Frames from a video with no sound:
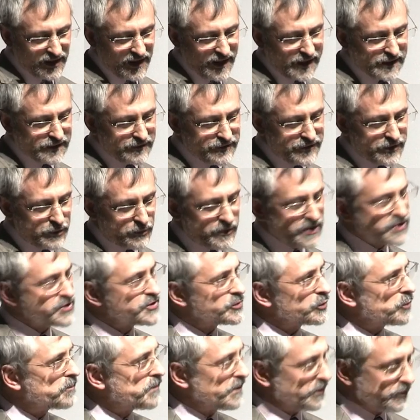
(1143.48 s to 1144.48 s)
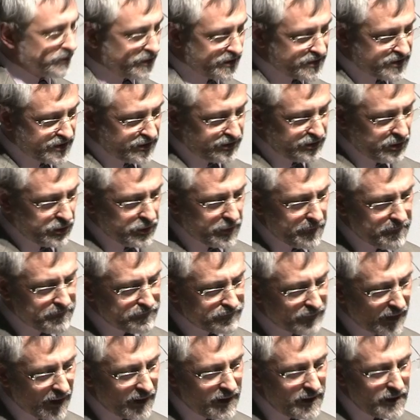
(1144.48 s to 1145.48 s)
style of the original buildings at
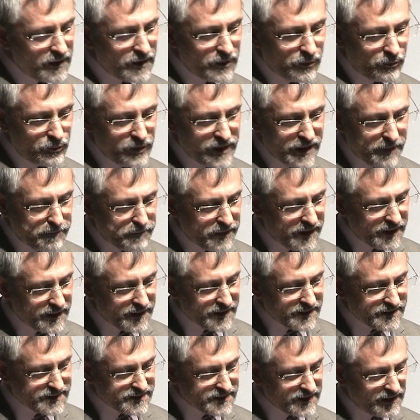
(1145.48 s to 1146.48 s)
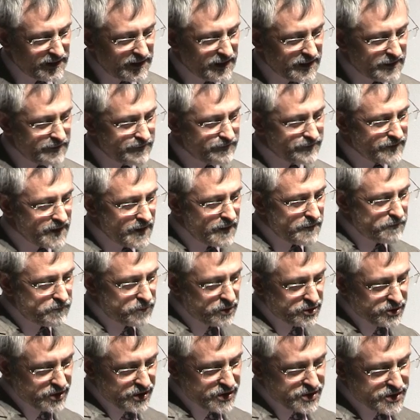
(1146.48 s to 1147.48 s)
Newnham, reappears in
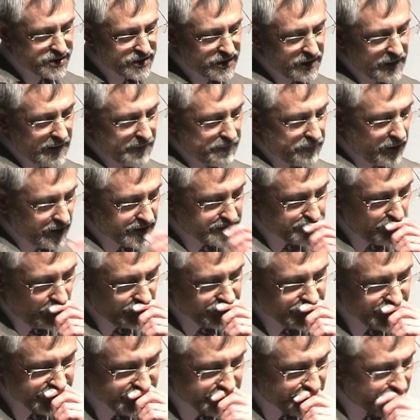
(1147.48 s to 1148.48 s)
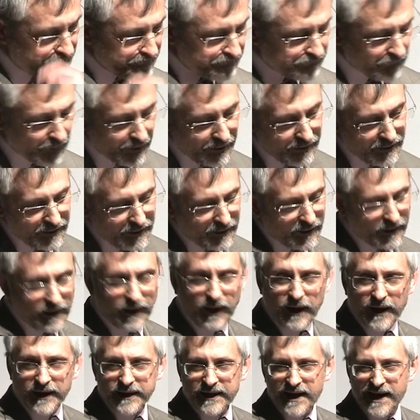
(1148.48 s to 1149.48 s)
British postmodernism.
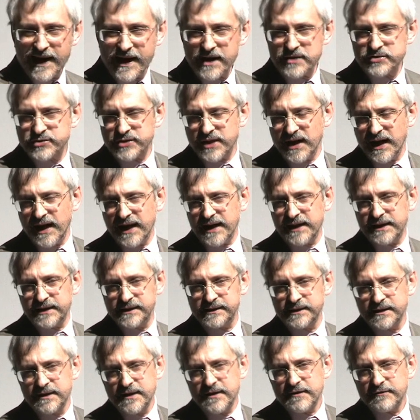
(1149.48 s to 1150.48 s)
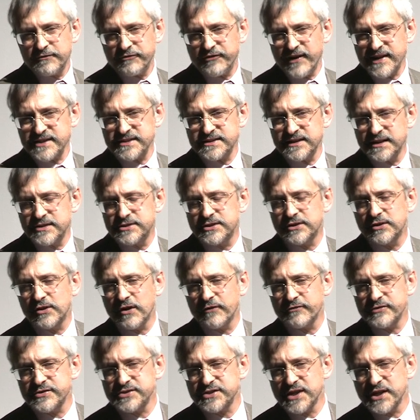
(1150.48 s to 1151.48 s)
I had a fascinating
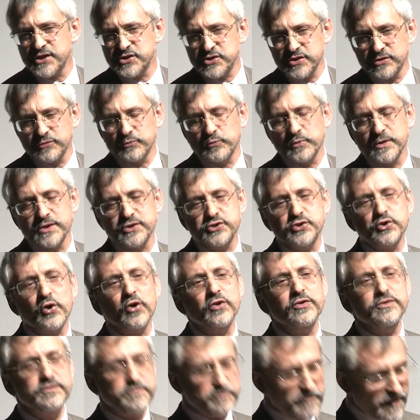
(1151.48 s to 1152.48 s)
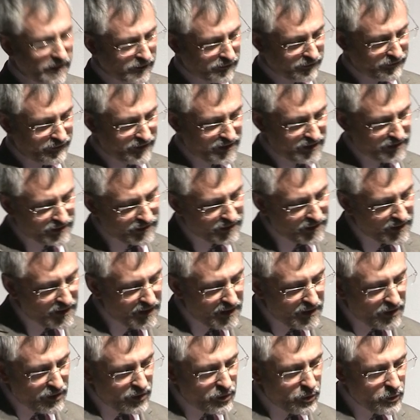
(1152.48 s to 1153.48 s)
conversation with John Melvin,
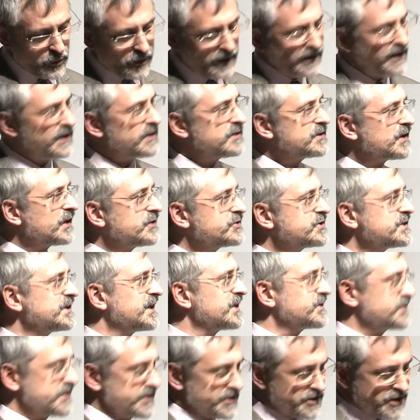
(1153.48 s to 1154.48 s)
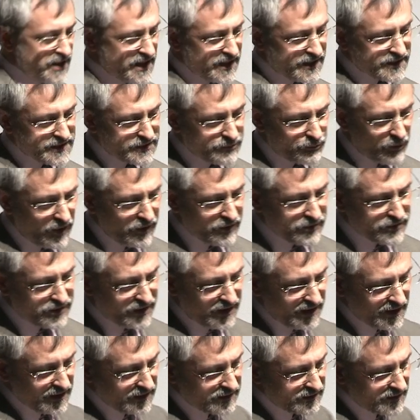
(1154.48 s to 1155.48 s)
who in 1986
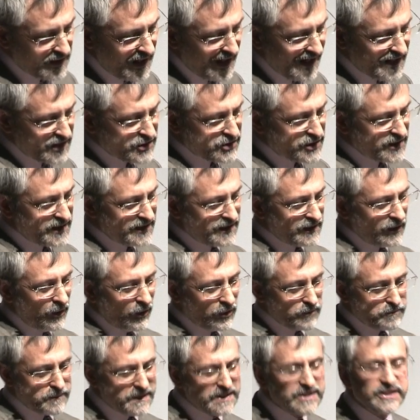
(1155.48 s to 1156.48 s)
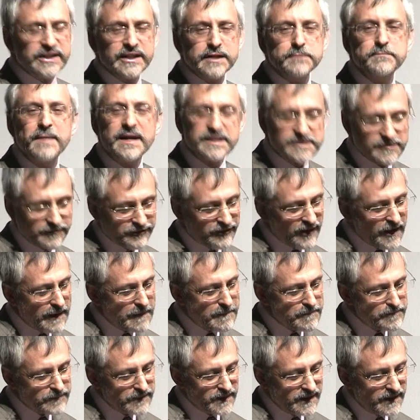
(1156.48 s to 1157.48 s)
wrote in AD on meaning and
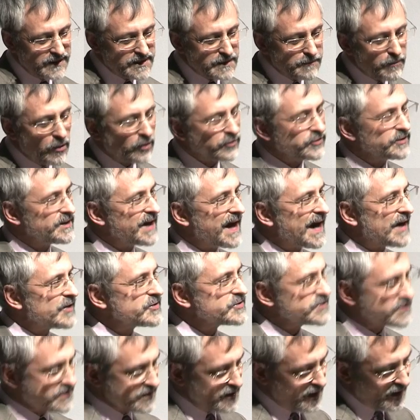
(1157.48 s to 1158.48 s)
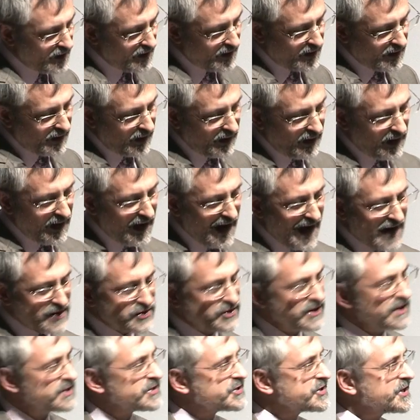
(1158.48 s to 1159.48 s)
metaphor in the modern house,
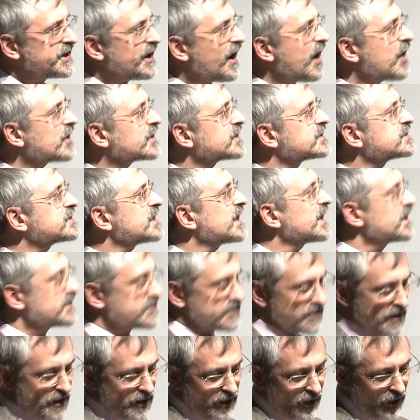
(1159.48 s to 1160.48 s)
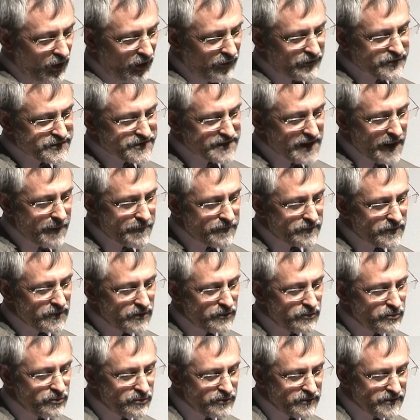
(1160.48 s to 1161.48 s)
and is the architect of
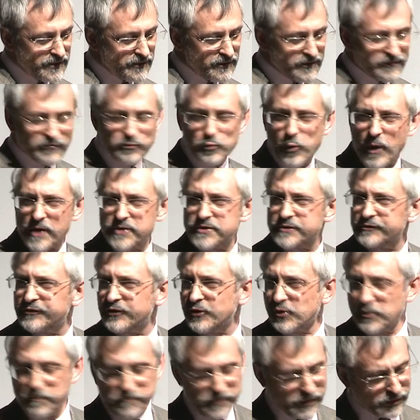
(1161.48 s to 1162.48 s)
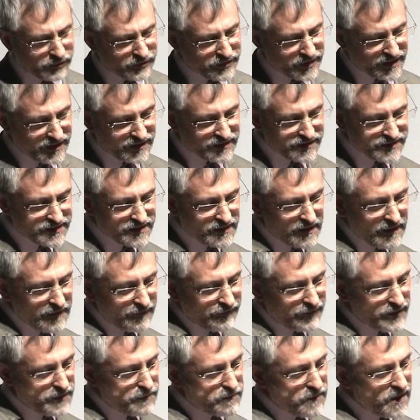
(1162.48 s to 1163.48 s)
some wonderful buildings
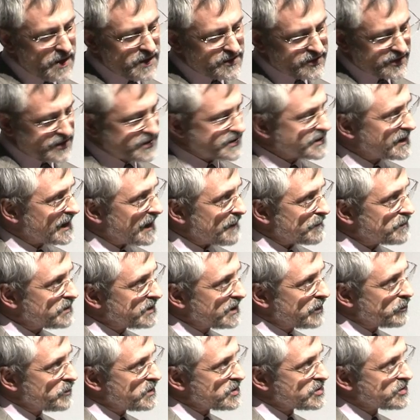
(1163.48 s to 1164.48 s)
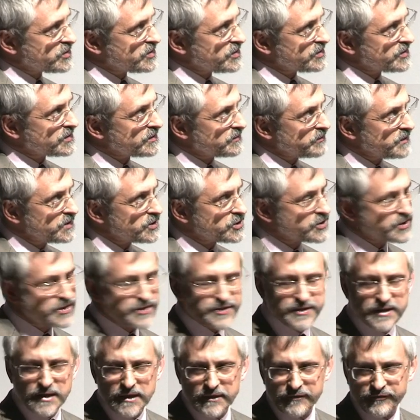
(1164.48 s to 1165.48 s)
for the Mercer's Company, which
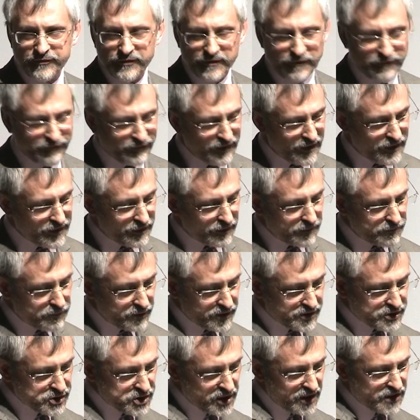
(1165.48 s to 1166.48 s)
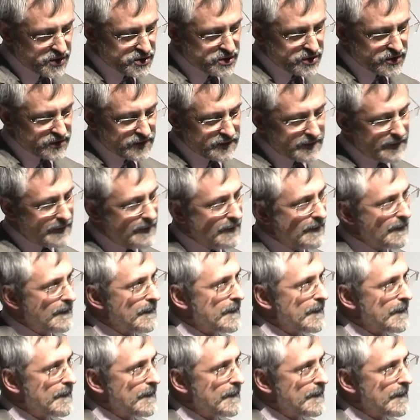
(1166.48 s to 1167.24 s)
deserve further appreciation.